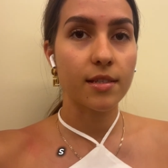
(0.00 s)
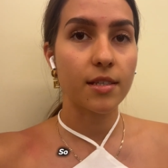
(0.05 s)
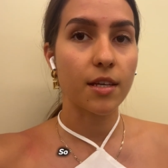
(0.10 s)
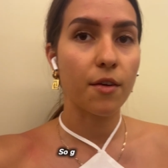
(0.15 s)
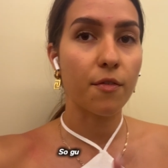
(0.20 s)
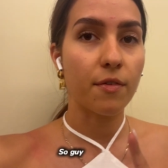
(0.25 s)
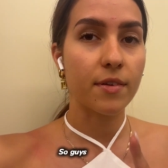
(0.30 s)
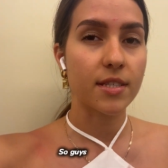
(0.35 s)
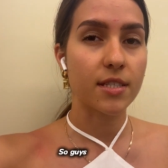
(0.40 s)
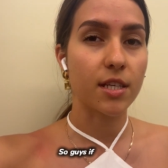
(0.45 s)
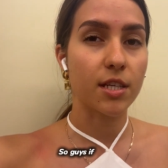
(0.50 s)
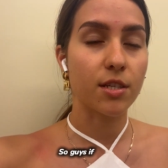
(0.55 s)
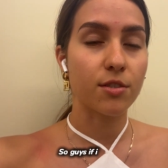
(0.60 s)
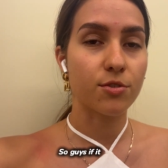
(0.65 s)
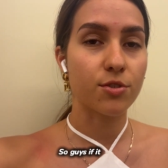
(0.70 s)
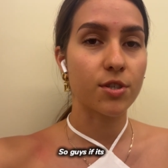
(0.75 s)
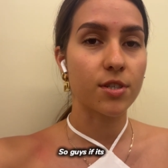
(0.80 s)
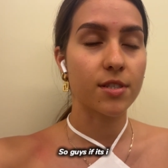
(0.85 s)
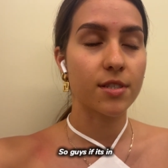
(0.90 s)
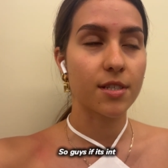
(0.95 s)
if it's
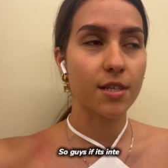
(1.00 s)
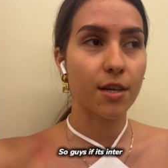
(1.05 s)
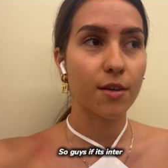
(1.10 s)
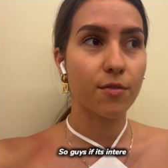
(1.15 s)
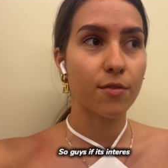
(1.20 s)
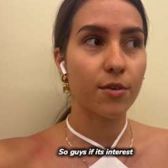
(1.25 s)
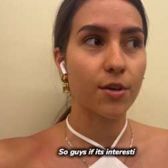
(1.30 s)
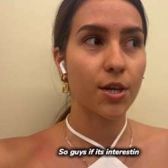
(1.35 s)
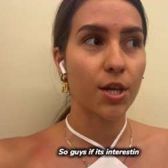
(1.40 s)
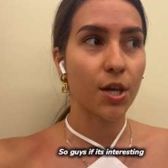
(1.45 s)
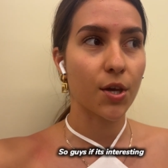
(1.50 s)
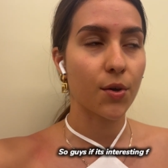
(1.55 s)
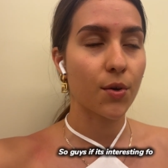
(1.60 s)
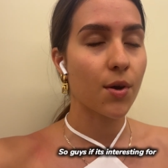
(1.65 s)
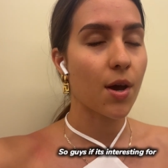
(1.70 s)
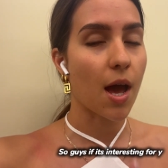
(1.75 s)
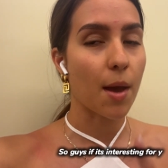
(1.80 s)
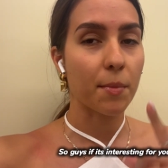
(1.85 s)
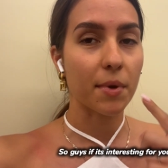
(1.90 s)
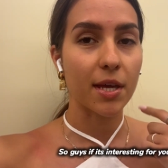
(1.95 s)
interesting for you,
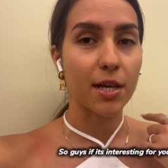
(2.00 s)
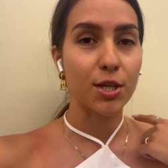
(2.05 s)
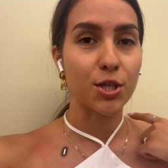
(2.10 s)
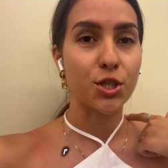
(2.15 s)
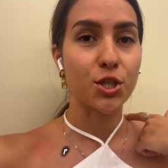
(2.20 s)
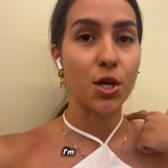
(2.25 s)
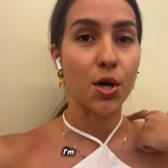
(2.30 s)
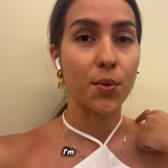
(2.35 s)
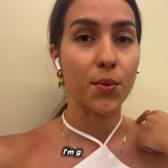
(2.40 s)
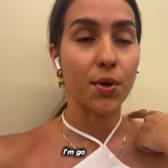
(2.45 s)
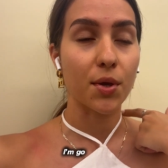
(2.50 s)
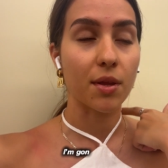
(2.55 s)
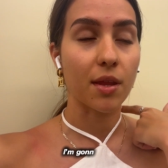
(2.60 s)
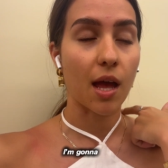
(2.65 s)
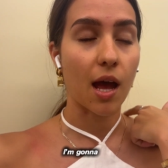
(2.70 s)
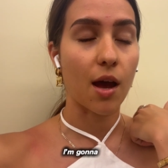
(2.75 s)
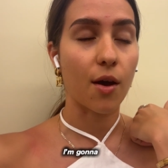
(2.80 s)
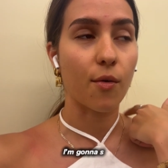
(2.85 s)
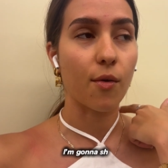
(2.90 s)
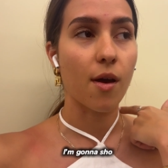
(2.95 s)
I'm gonna show you
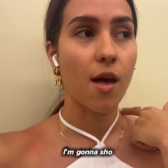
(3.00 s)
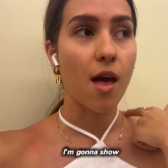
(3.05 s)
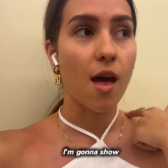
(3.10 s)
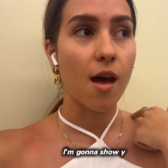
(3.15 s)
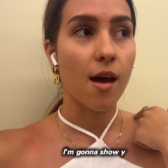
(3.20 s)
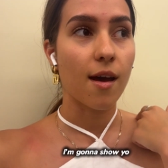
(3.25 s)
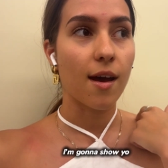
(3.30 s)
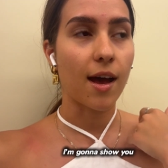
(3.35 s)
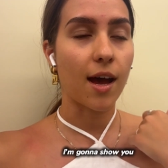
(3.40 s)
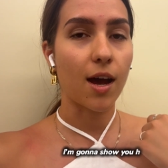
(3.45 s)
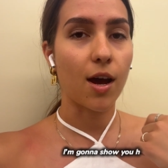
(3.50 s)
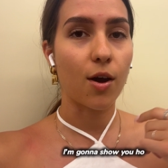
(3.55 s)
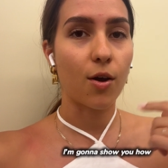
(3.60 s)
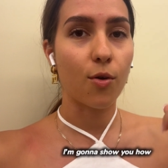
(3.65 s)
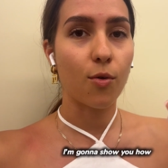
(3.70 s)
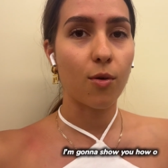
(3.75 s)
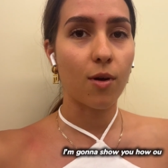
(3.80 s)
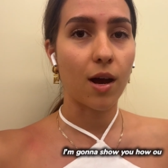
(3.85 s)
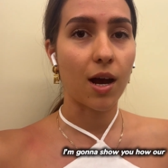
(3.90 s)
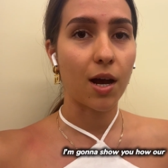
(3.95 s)
now how
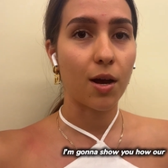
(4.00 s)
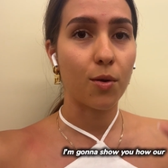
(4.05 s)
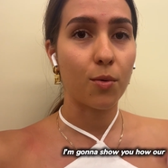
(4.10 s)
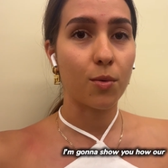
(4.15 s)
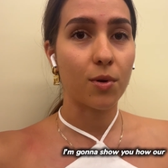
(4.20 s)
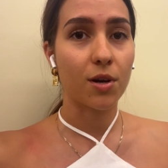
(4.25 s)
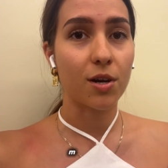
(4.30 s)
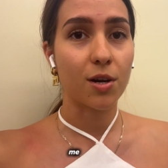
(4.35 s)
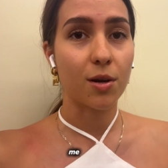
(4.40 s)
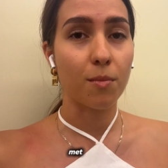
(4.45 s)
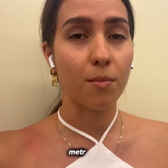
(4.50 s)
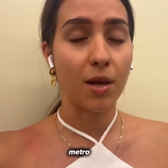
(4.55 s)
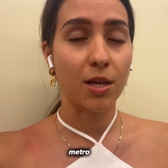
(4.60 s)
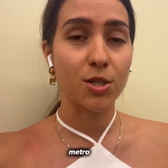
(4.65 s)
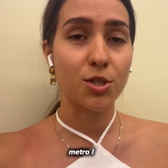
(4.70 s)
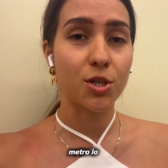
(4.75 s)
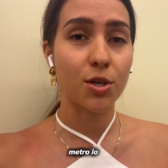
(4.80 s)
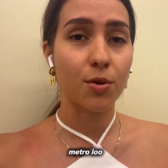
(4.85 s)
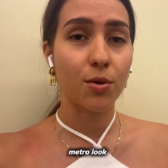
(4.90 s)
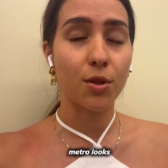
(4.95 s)
our
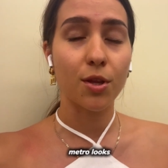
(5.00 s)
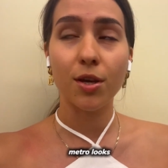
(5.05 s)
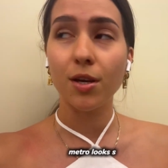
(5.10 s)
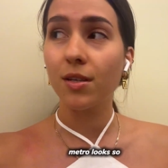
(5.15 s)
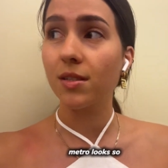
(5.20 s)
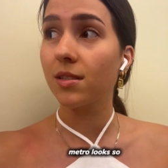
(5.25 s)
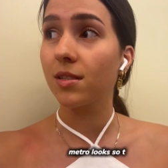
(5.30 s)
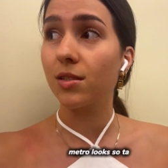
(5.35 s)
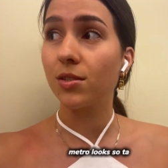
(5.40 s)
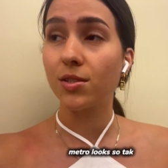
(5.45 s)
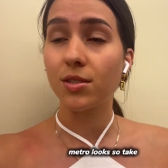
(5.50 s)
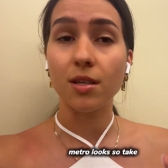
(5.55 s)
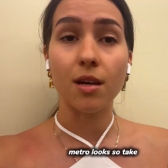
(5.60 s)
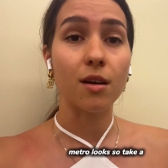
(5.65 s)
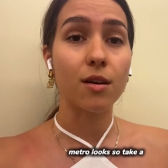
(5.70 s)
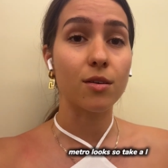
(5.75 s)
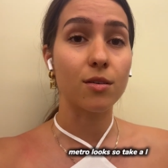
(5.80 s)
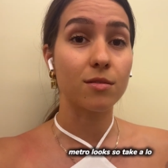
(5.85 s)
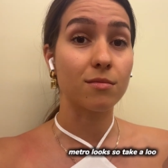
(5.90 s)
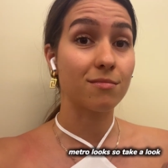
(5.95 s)
metro looks,
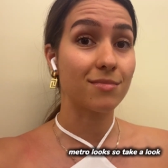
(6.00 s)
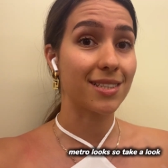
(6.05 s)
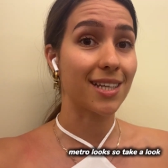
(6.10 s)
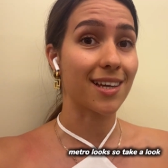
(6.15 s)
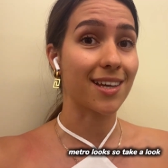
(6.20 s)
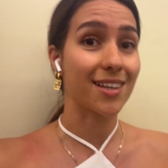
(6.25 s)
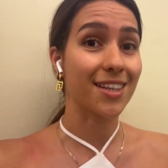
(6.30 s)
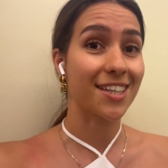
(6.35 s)
so take